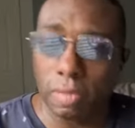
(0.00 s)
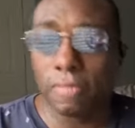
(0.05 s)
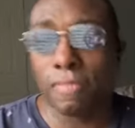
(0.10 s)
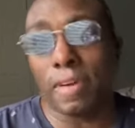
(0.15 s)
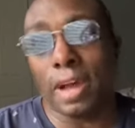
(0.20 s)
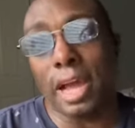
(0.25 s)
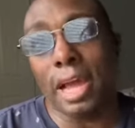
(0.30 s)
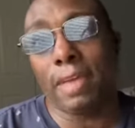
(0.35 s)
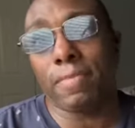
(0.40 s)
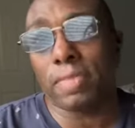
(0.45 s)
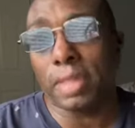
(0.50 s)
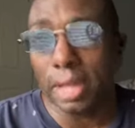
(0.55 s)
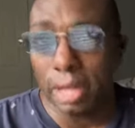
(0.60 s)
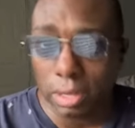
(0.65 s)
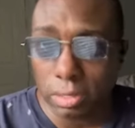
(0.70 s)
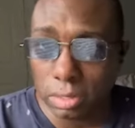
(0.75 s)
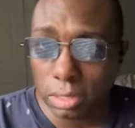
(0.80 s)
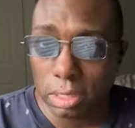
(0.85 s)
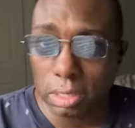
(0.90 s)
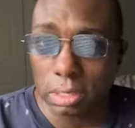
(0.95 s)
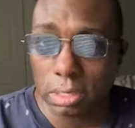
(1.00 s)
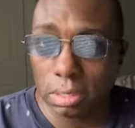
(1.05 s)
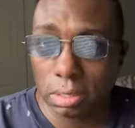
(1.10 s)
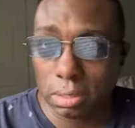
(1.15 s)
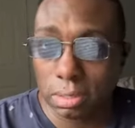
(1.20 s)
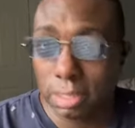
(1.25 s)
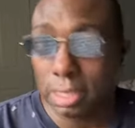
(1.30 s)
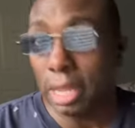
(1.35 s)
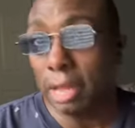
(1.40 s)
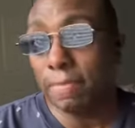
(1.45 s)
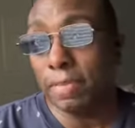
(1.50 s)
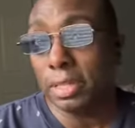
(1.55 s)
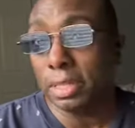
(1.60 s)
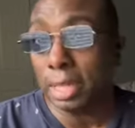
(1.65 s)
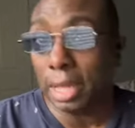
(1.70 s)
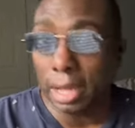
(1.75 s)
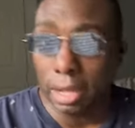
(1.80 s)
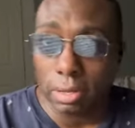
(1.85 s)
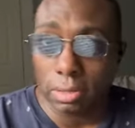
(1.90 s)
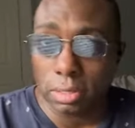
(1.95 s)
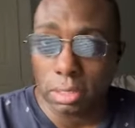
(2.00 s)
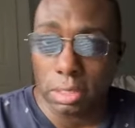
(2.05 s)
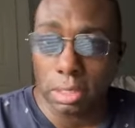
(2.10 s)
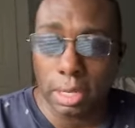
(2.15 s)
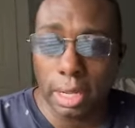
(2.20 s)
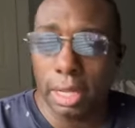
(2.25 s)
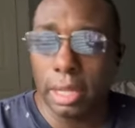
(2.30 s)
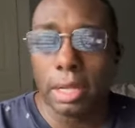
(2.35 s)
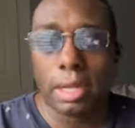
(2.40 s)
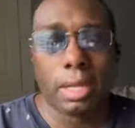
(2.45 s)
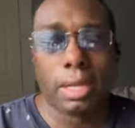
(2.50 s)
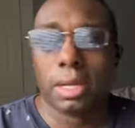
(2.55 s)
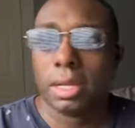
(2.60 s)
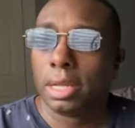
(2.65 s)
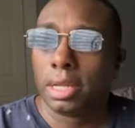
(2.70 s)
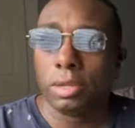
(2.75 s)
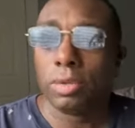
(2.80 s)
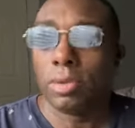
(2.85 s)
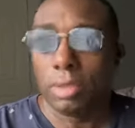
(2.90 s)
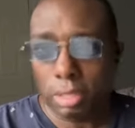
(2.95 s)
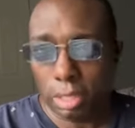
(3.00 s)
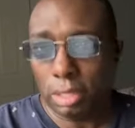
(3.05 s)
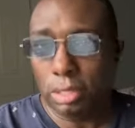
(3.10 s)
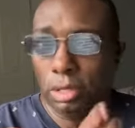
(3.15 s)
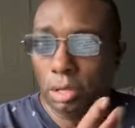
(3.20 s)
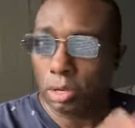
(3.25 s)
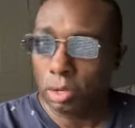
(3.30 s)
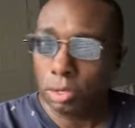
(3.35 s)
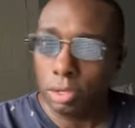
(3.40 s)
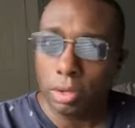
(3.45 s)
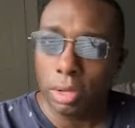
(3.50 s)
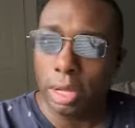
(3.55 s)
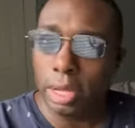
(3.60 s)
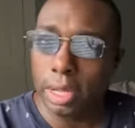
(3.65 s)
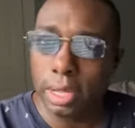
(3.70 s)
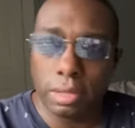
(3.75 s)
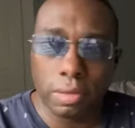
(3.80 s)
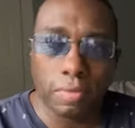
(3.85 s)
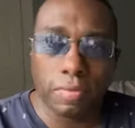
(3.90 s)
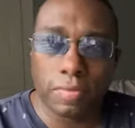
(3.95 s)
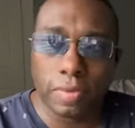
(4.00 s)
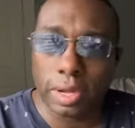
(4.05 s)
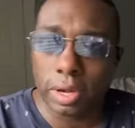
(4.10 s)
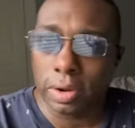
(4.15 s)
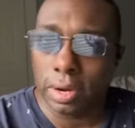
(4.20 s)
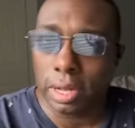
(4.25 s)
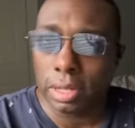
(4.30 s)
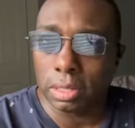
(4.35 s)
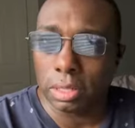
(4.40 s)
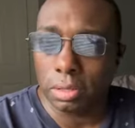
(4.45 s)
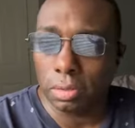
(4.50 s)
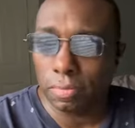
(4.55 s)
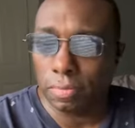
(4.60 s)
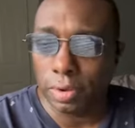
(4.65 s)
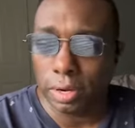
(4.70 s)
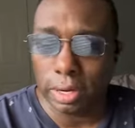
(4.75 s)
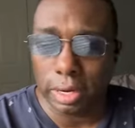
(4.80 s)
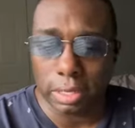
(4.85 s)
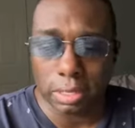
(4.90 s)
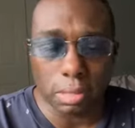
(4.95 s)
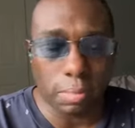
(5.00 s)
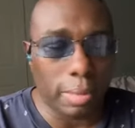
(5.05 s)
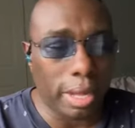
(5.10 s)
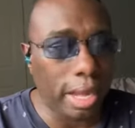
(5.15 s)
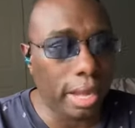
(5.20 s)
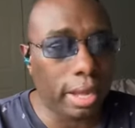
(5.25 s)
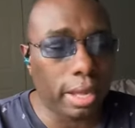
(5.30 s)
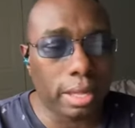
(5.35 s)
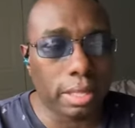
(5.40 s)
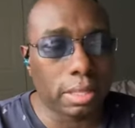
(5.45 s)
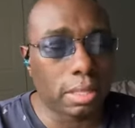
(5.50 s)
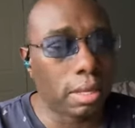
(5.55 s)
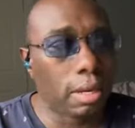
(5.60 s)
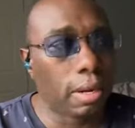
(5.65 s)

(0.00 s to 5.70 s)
5,000, 7,000, you can figure out the math.